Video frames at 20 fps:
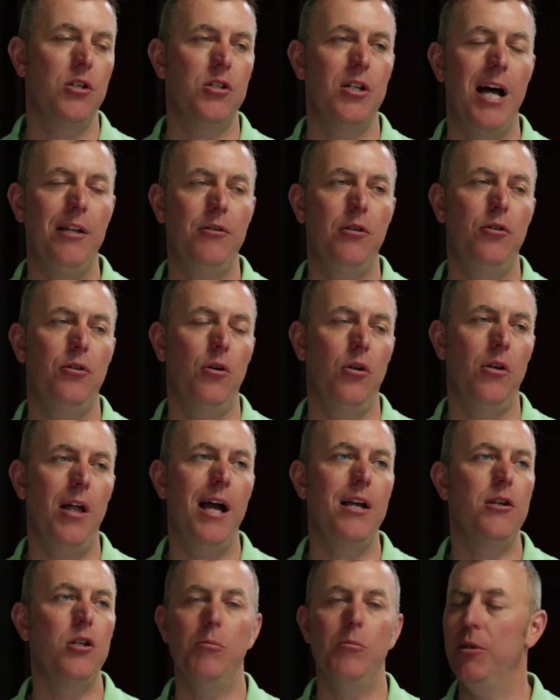not that they're to
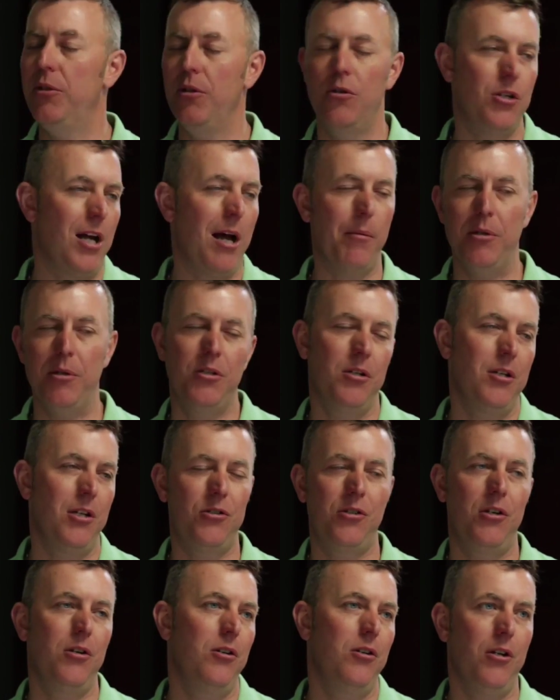lie to you, but their job isn't
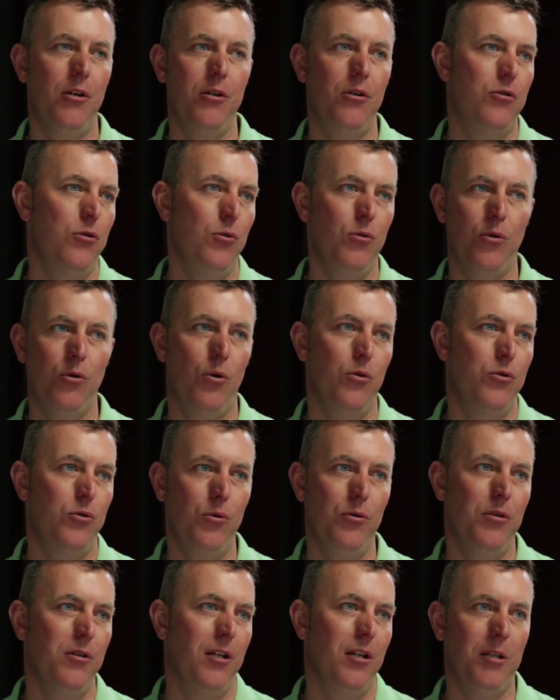necessarily to tell you the truth, the whole
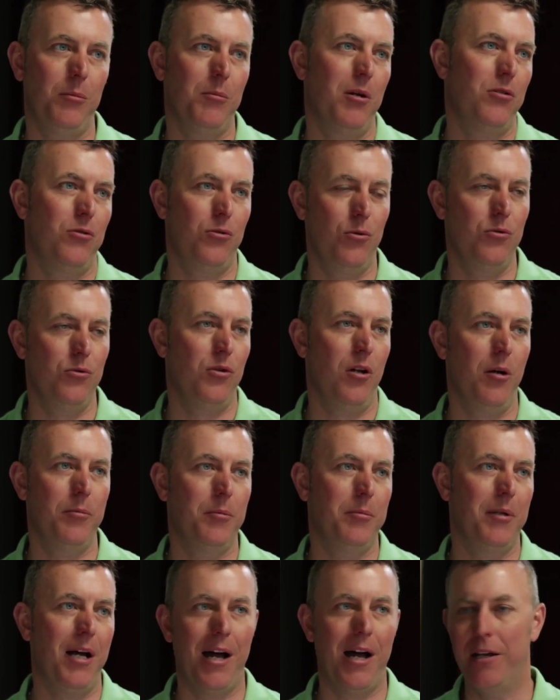truth, and nothing but the truth, so help
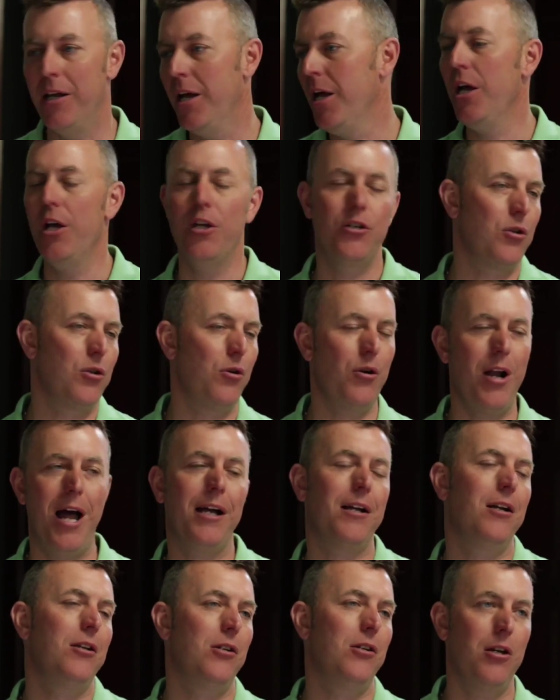them God. So they're not
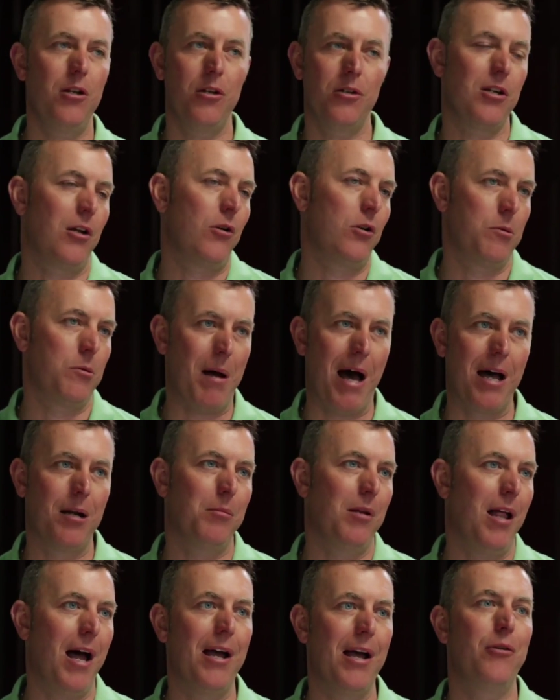going to tell you the seller's bottom
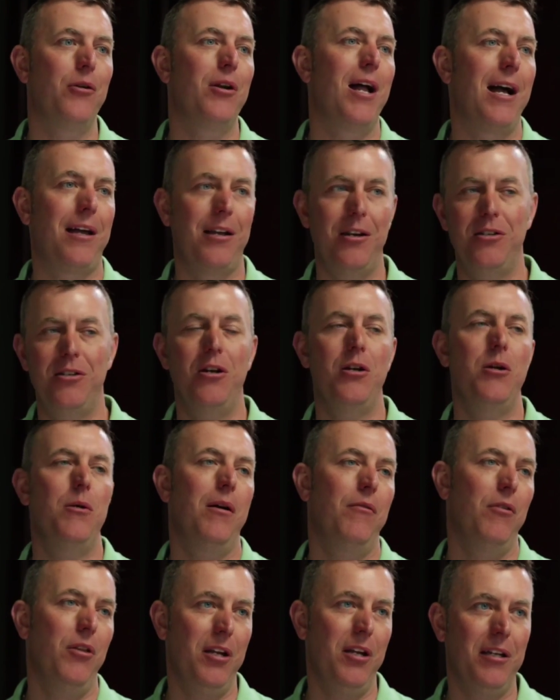line. They're not going to tell you
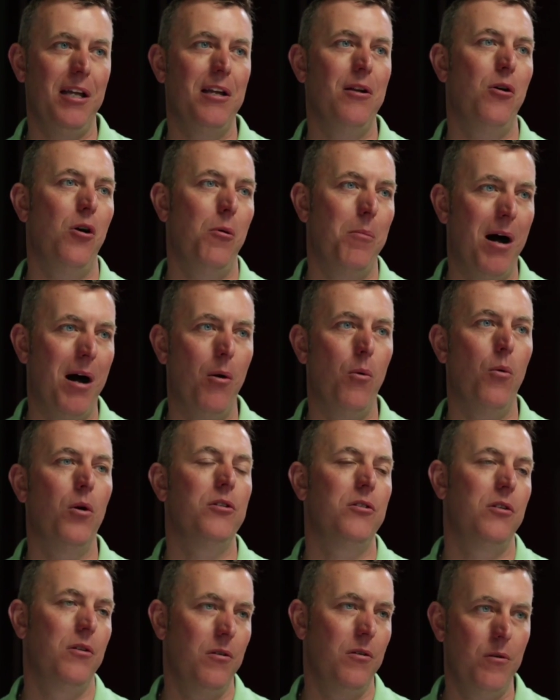everything they know about
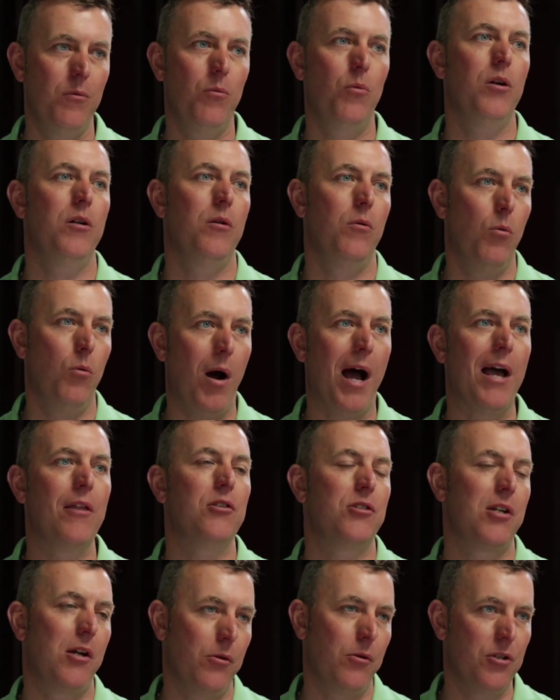why the
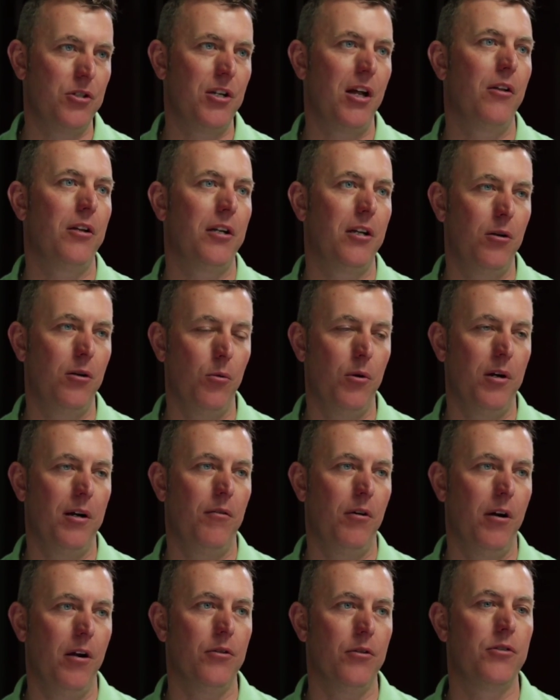seller's selling it or
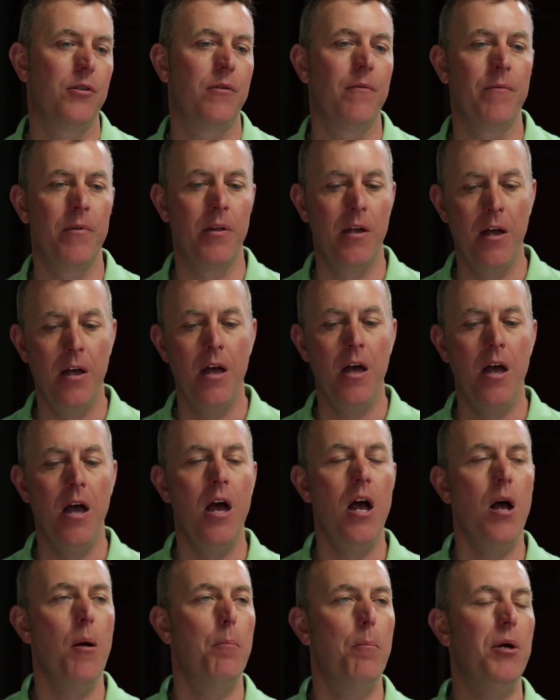whatever else.
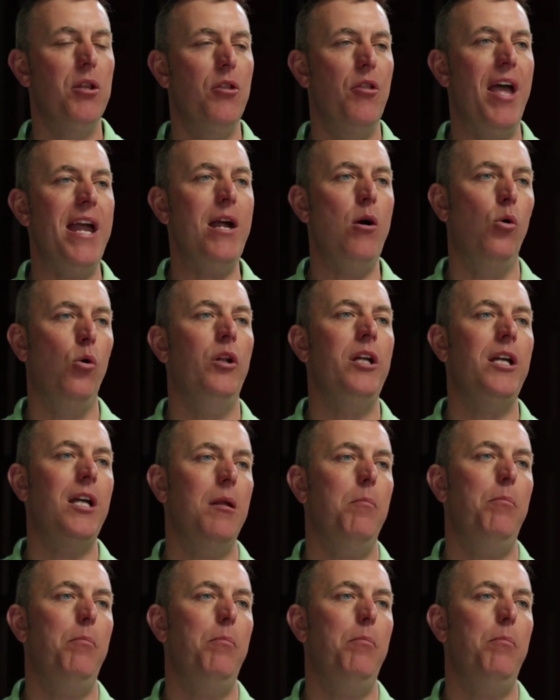But they only get